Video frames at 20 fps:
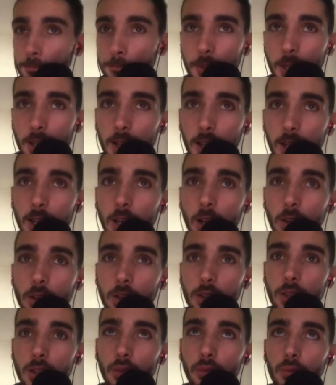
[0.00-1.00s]
and all this stuff,
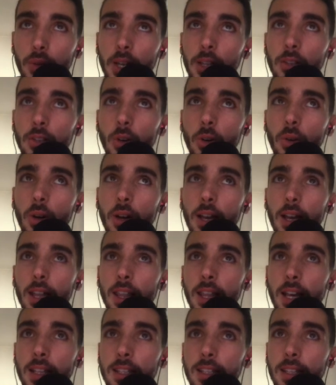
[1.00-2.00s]
right? So that's
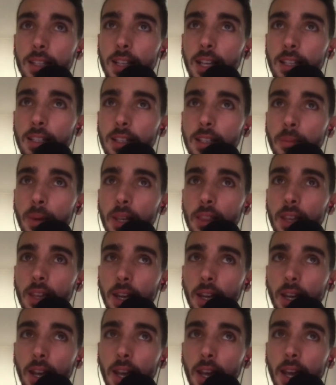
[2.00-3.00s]
the main thing,
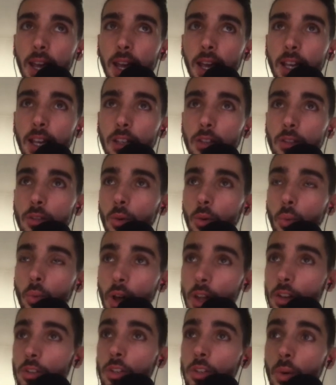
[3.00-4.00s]
is one,
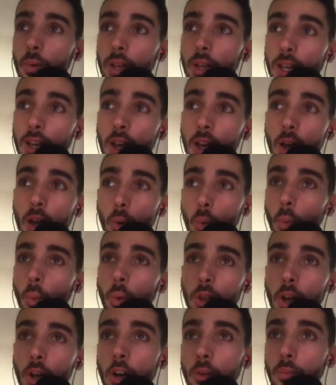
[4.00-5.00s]
showing a lot
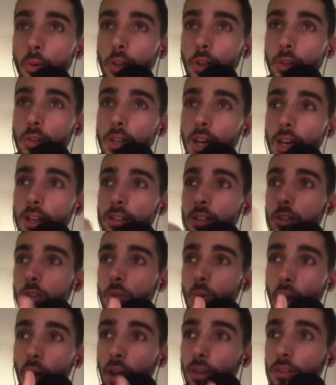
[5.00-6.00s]
more use cases, so
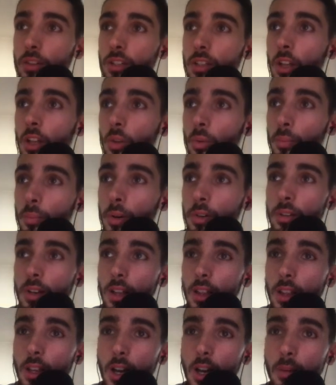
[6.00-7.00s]
every single person in the
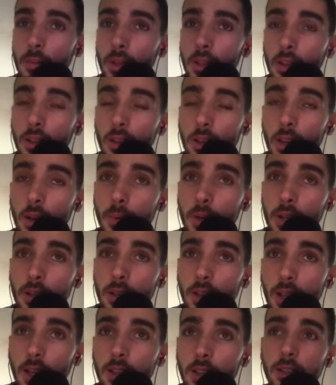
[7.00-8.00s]
company
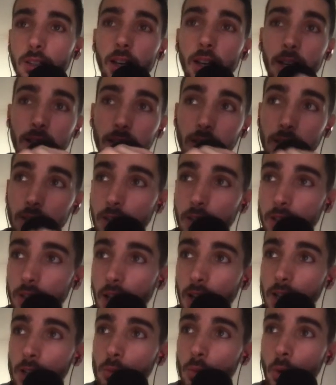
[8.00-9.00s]
thinks this is exactly
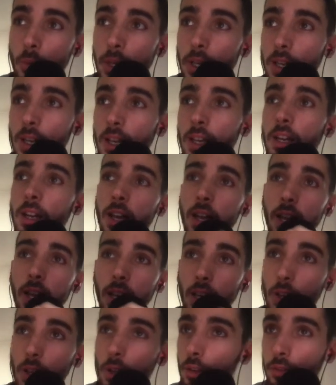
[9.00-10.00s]
what we need. It all
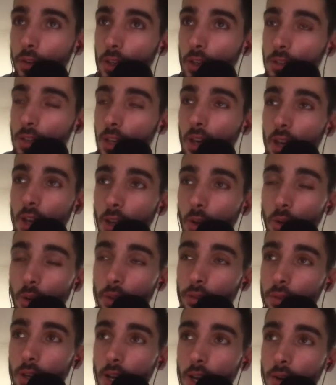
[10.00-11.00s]
fit
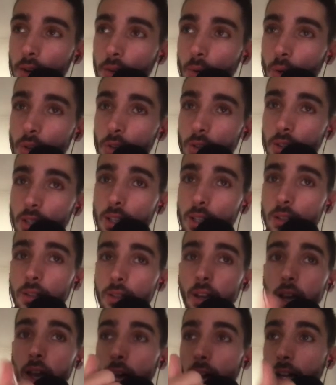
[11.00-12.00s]
everyone's needs.
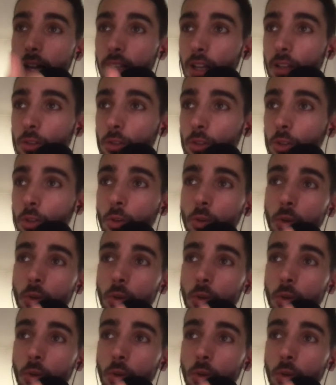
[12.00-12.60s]
And then two,